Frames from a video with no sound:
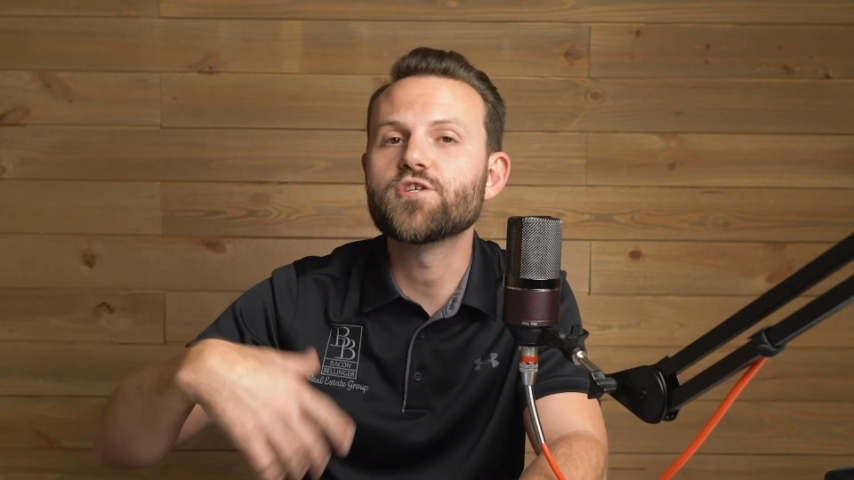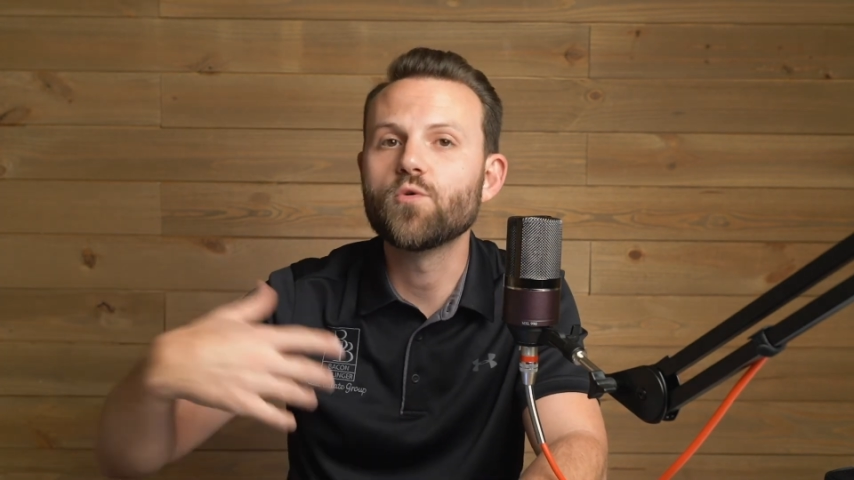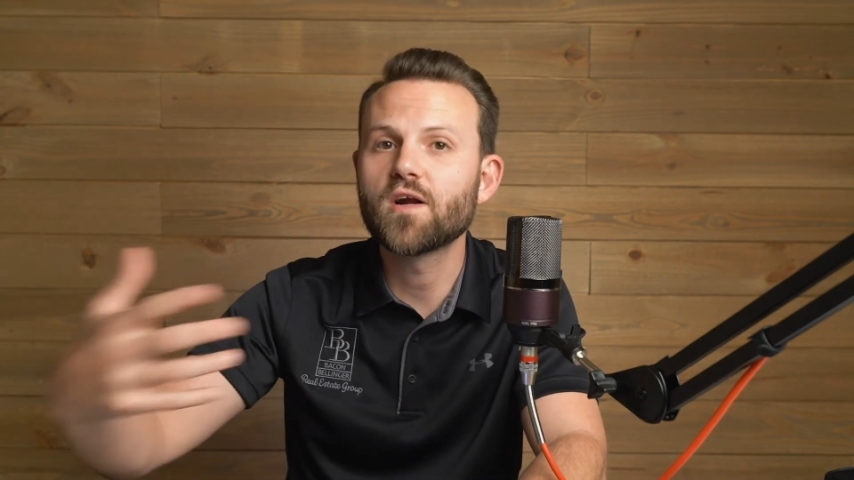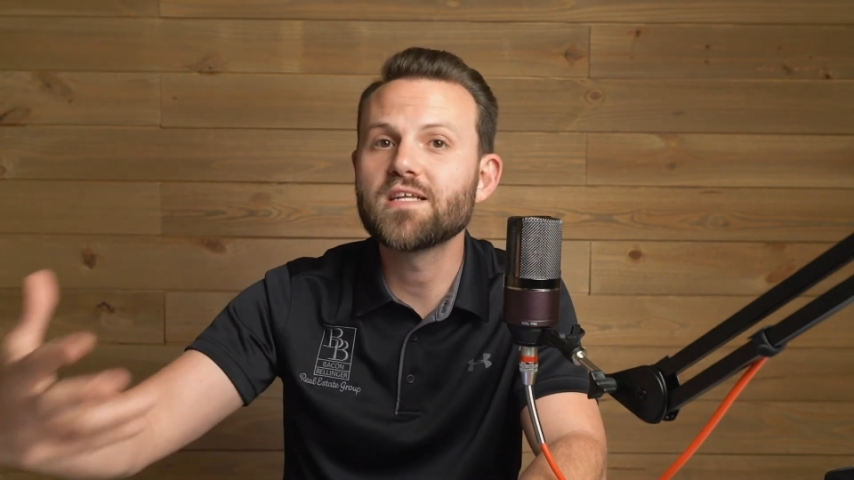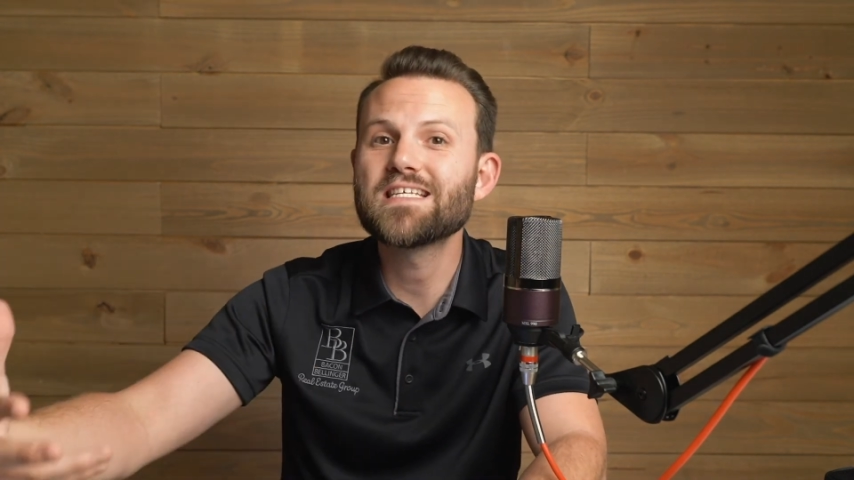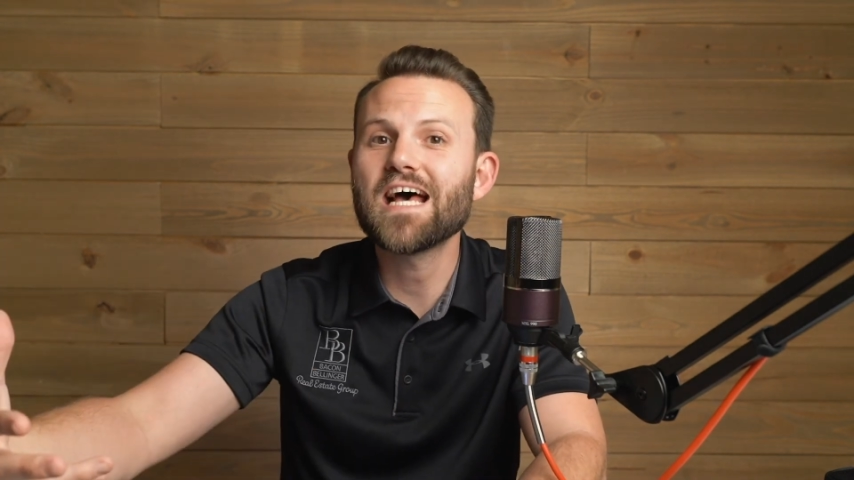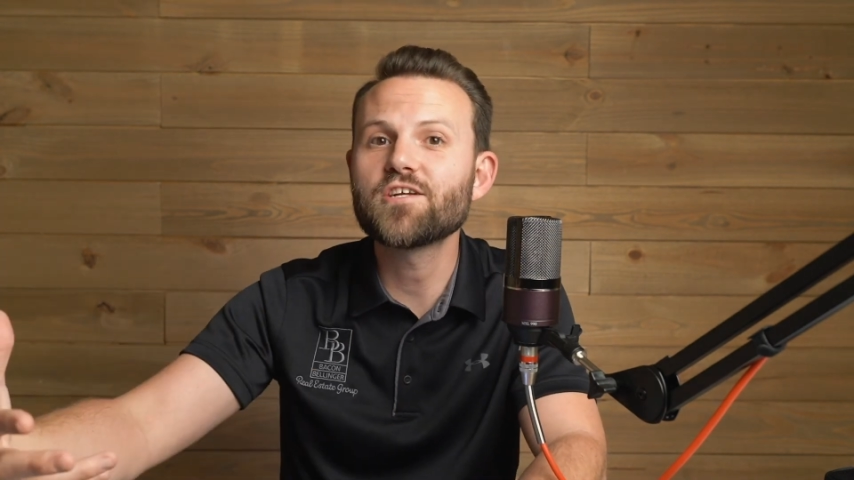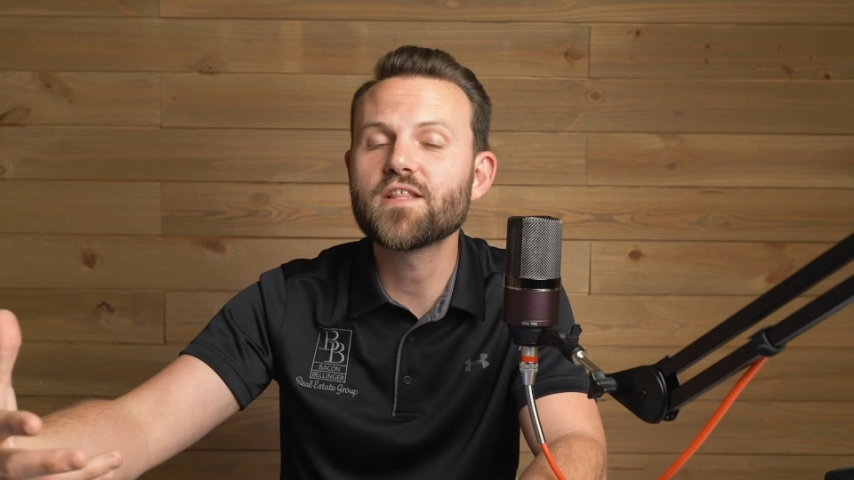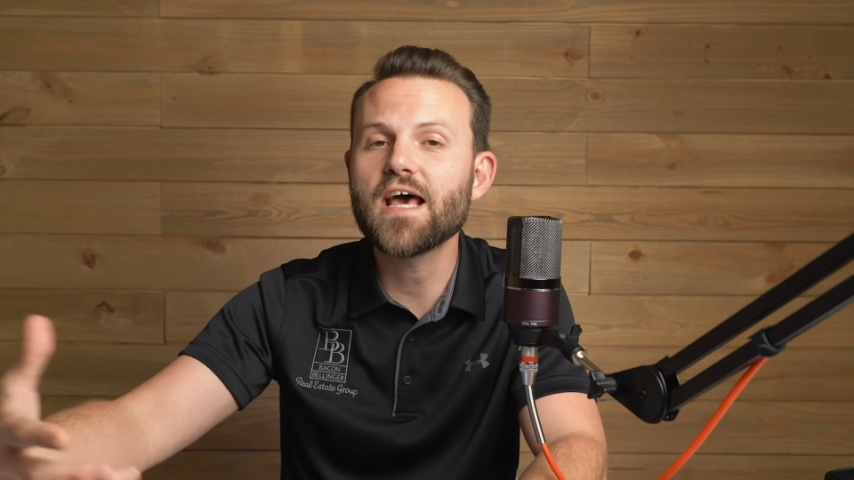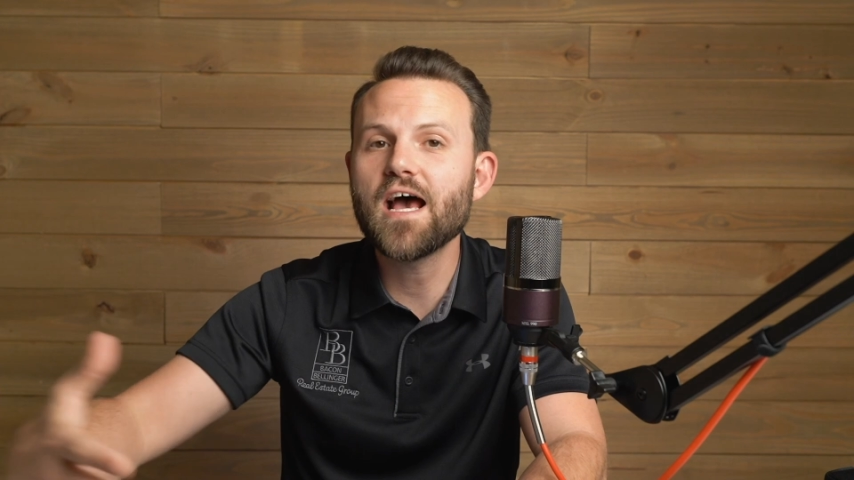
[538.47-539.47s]
Do you want it
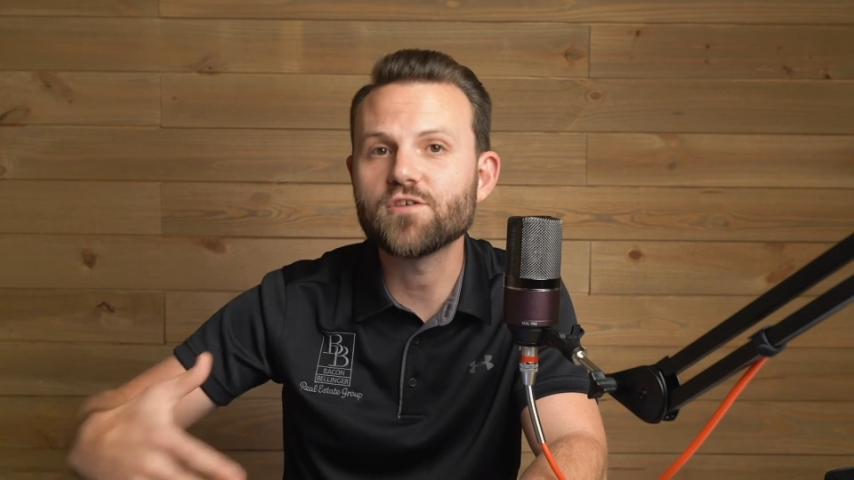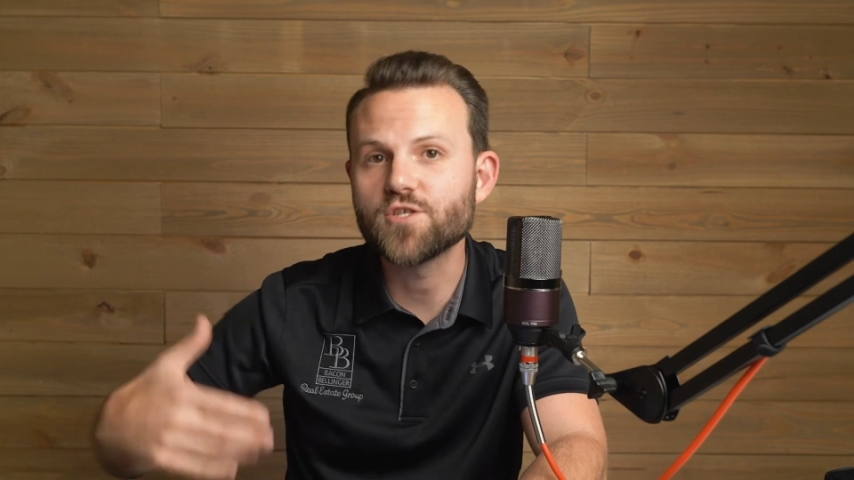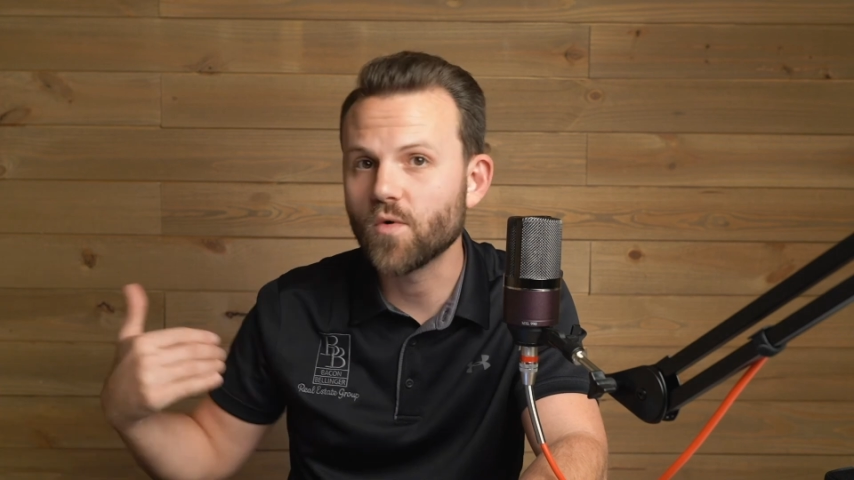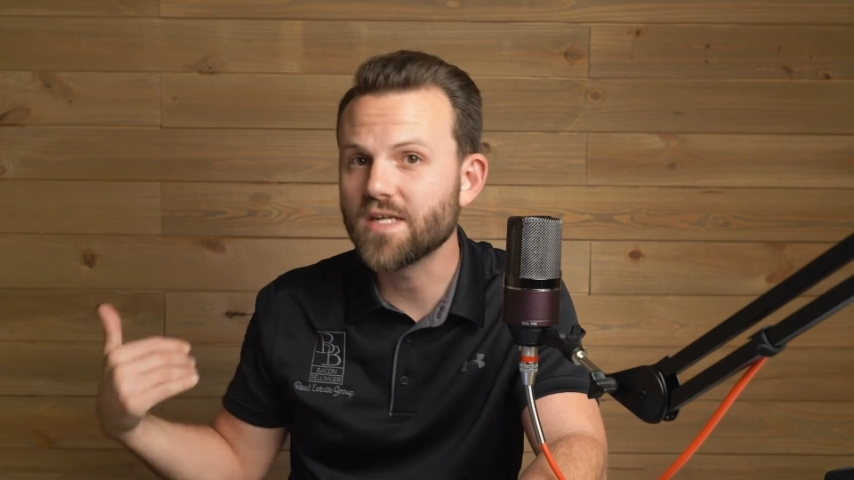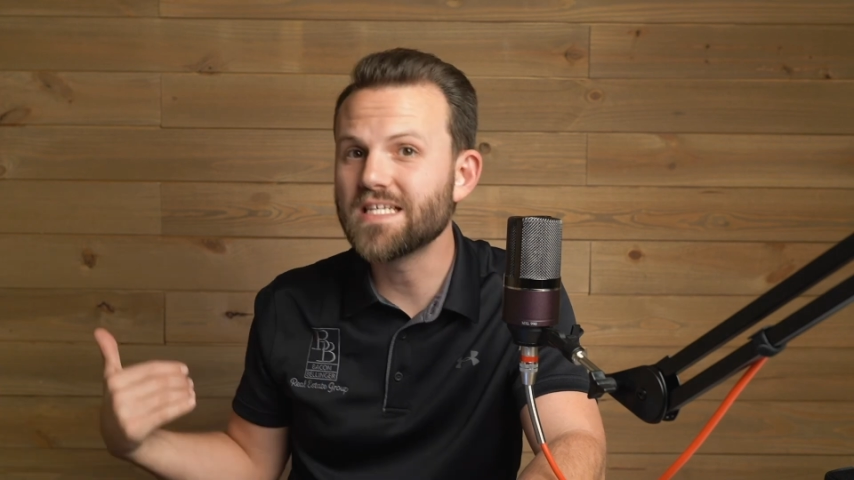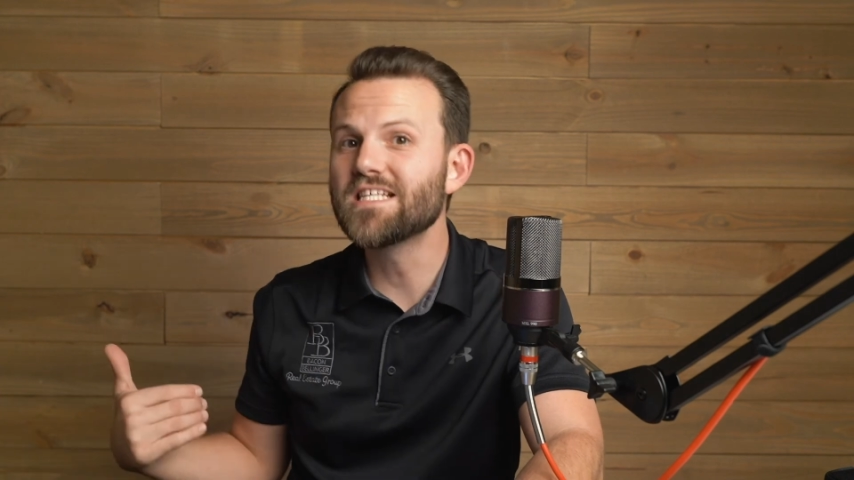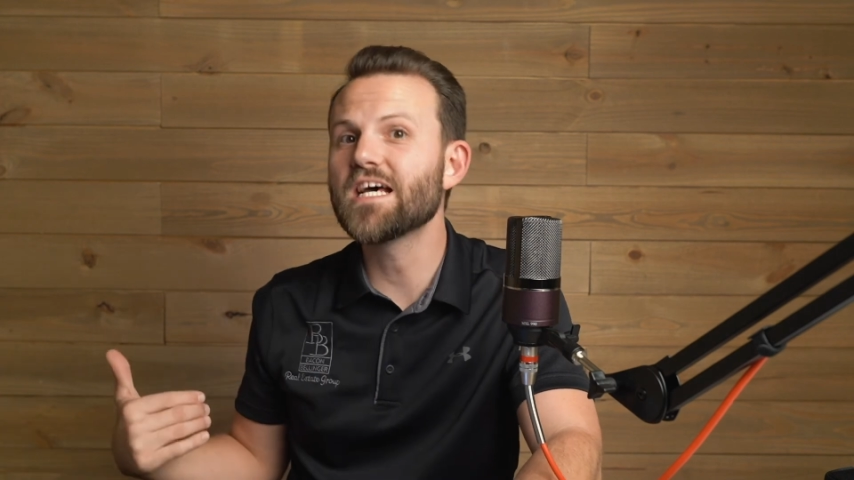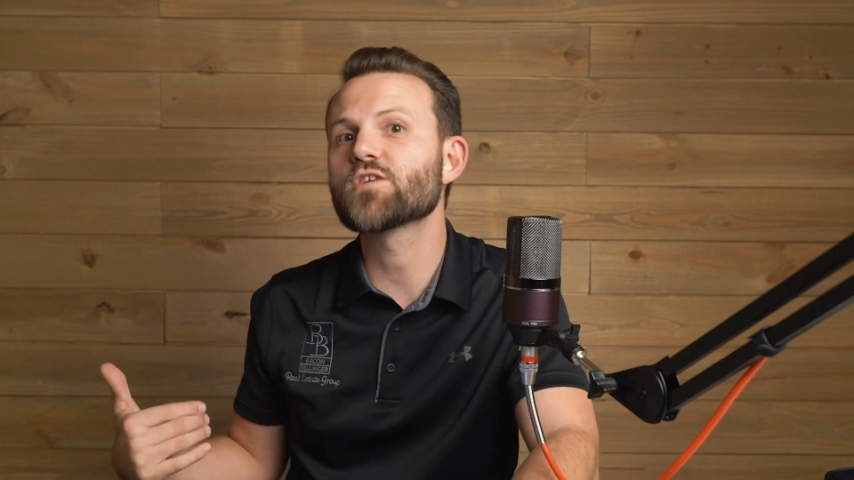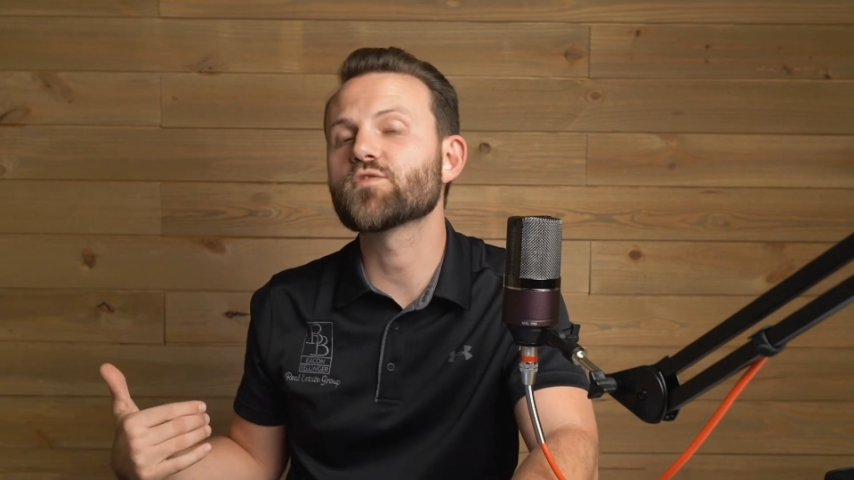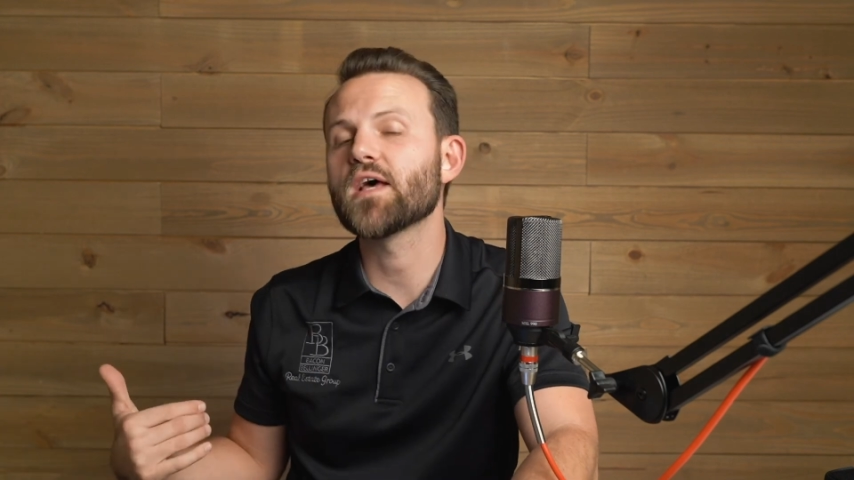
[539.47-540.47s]
attached to the house? Do you want it
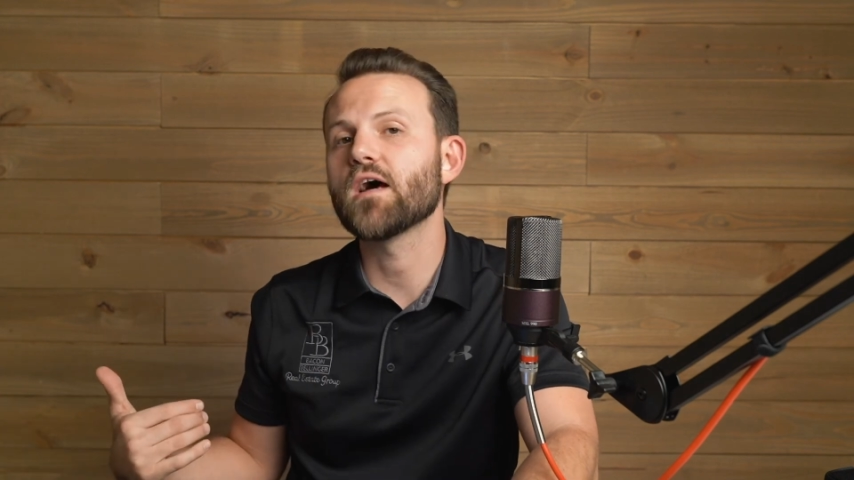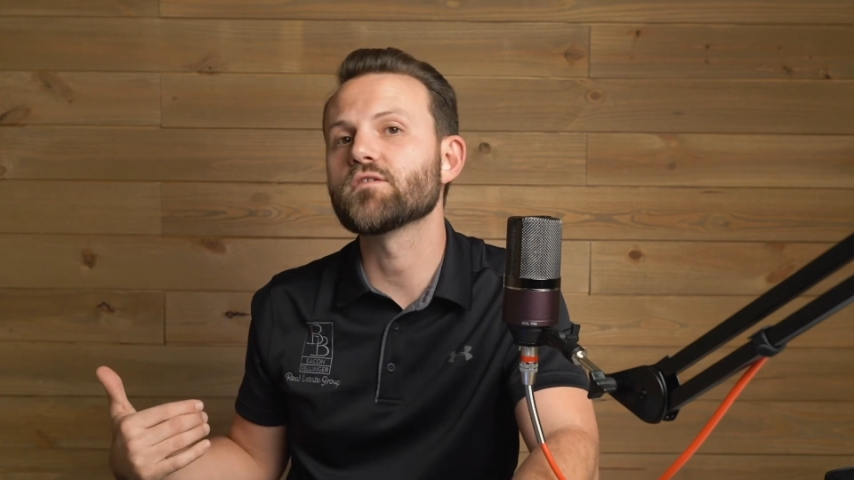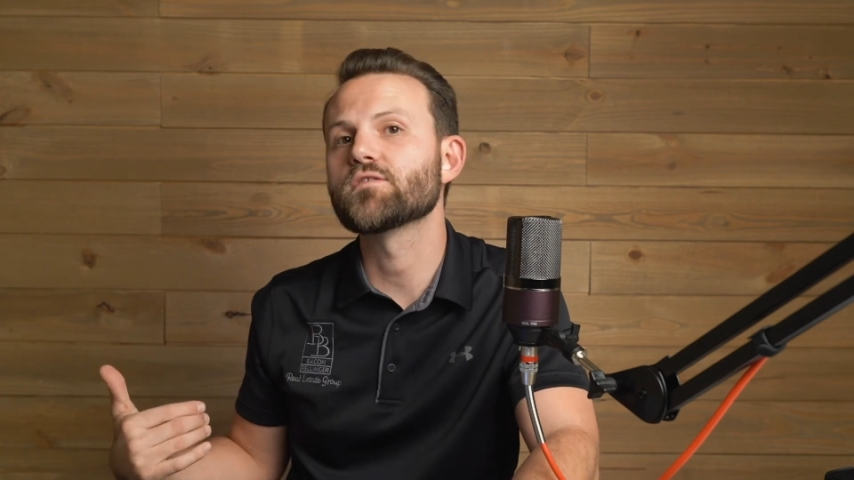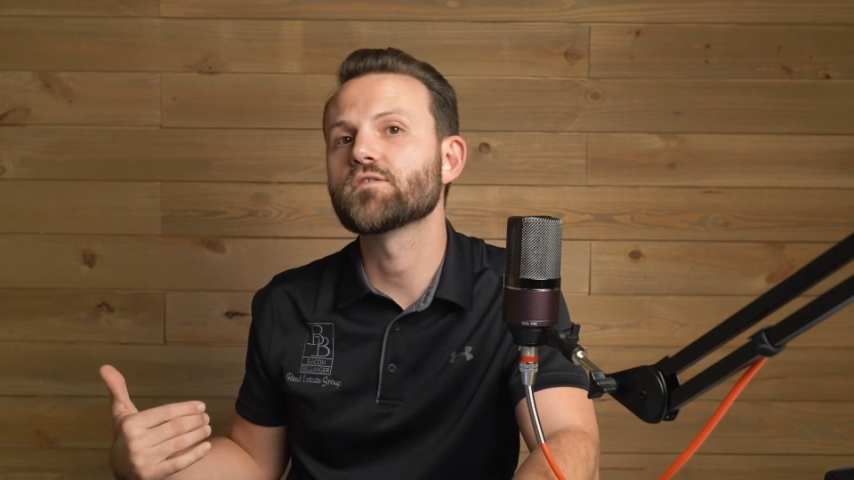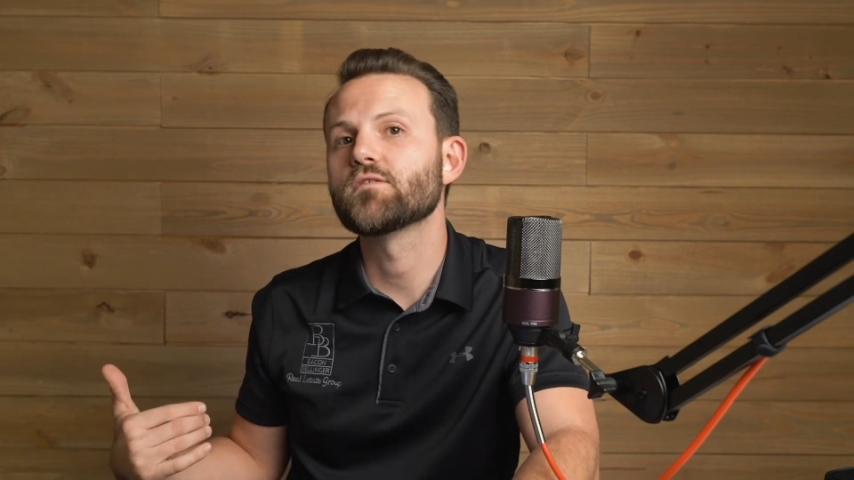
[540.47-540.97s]
detached from the house?